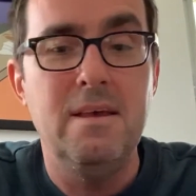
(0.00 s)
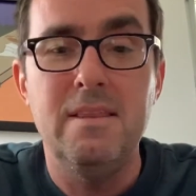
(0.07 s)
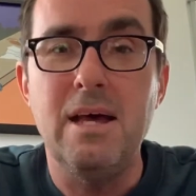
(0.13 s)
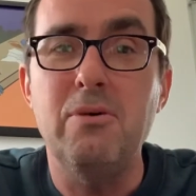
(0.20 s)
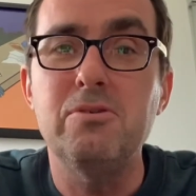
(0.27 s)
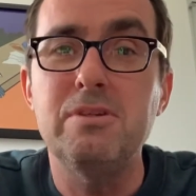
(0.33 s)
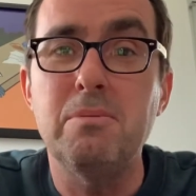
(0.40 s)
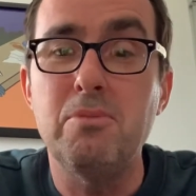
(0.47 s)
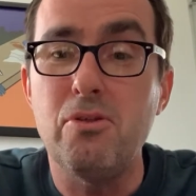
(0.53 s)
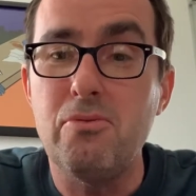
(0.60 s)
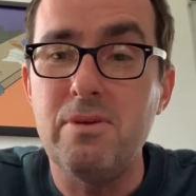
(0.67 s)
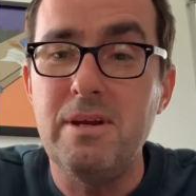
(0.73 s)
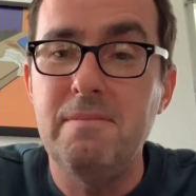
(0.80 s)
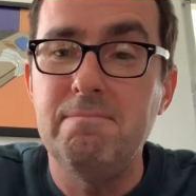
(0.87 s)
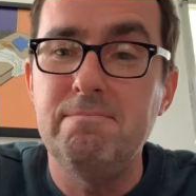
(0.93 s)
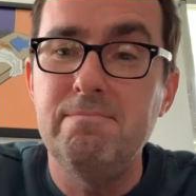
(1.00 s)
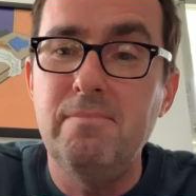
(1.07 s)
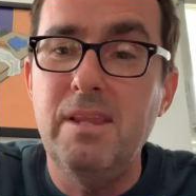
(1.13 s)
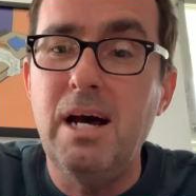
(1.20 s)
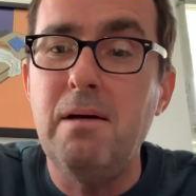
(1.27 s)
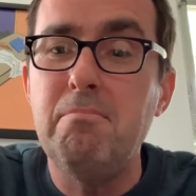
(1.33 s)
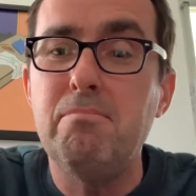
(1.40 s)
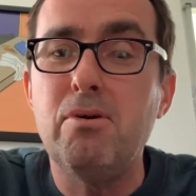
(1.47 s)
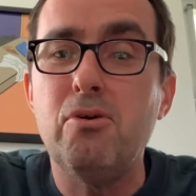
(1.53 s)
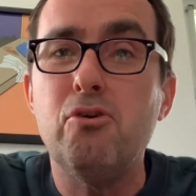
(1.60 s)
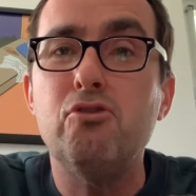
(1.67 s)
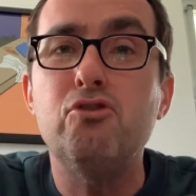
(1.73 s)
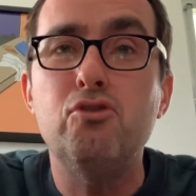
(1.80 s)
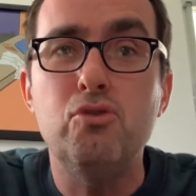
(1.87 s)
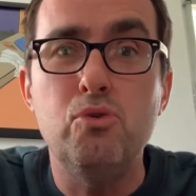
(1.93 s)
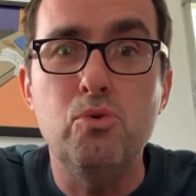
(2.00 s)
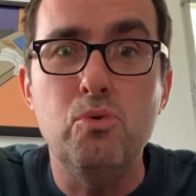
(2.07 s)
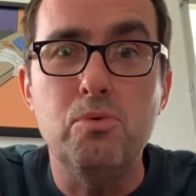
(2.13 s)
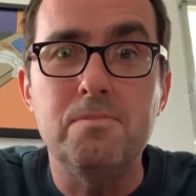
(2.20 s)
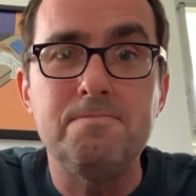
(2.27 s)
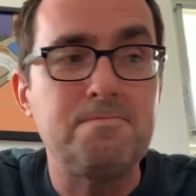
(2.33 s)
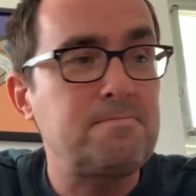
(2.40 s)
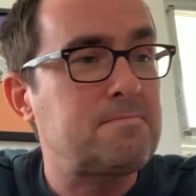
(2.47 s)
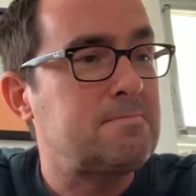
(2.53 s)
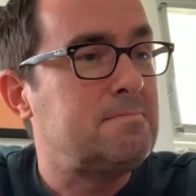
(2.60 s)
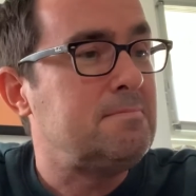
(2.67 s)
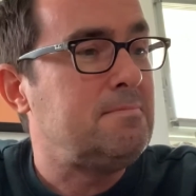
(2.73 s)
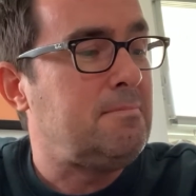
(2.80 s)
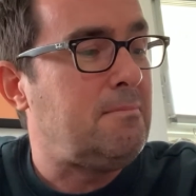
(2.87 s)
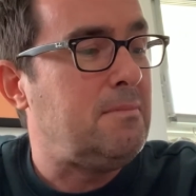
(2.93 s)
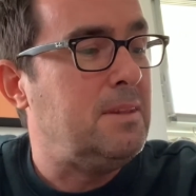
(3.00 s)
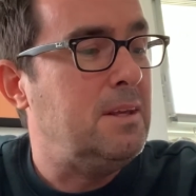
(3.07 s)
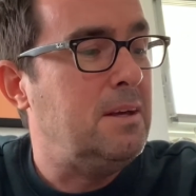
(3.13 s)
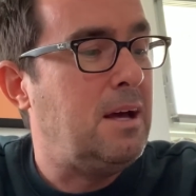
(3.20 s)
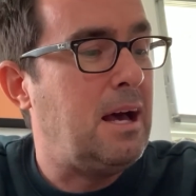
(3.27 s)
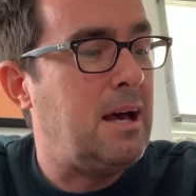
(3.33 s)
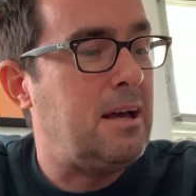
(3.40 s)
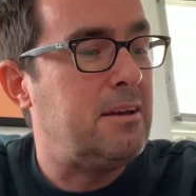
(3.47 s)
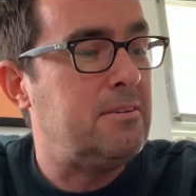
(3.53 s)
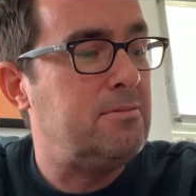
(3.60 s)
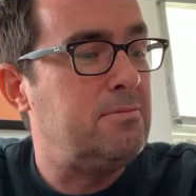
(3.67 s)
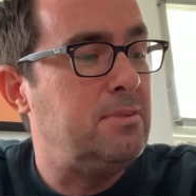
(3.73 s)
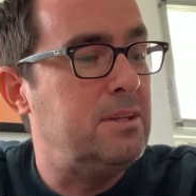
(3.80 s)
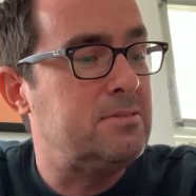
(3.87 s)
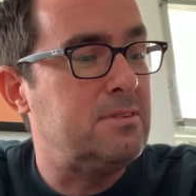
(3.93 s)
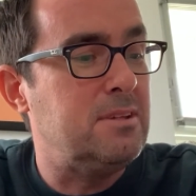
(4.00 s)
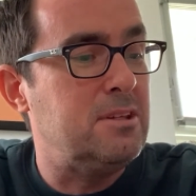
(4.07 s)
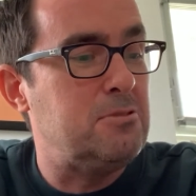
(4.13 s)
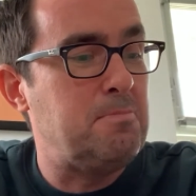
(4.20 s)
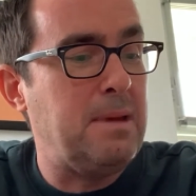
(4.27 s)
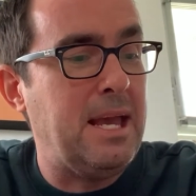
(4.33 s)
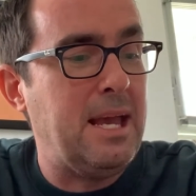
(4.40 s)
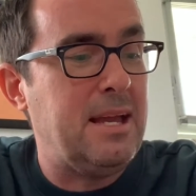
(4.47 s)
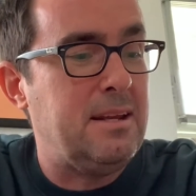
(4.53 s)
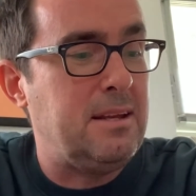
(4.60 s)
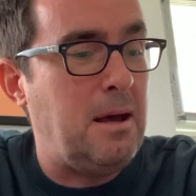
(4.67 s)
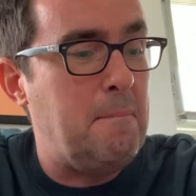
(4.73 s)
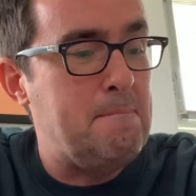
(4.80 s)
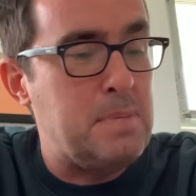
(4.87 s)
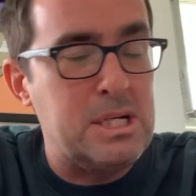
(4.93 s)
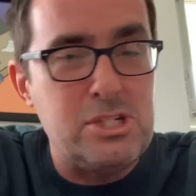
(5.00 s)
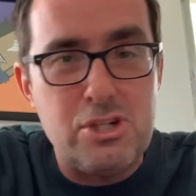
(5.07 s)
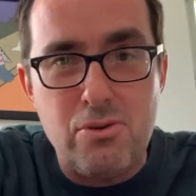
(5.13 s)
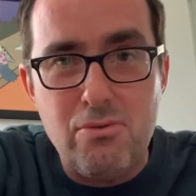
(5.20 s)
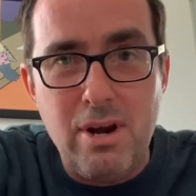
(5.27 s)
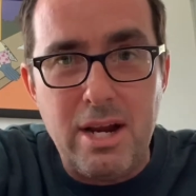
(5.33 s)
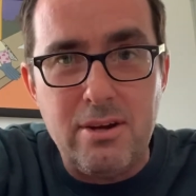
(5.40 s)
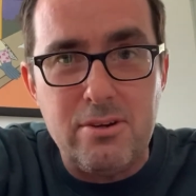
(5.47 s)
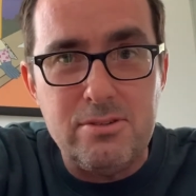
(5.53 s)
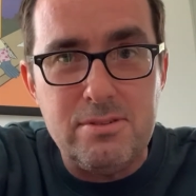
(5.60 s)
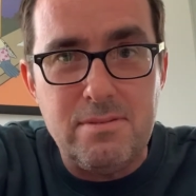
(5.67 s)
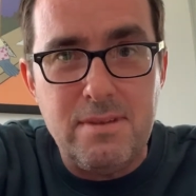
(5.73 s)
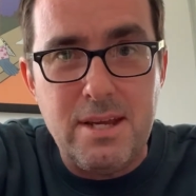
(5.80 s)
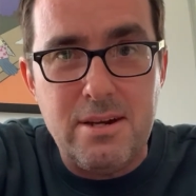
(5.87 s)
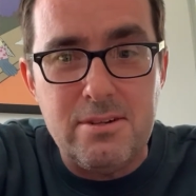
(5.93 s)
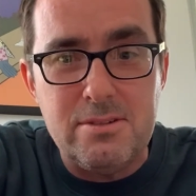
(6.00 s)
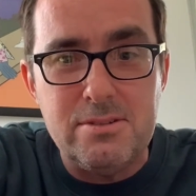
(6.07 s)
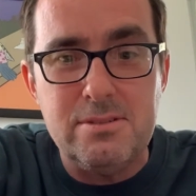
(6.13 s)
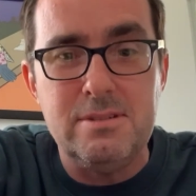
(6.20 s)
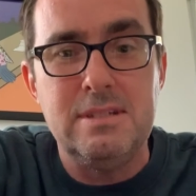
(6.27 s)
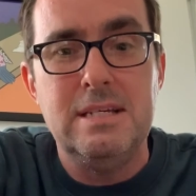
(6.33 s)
That was number 3. Number 2. I listened to this band, a bunch of records of theirs.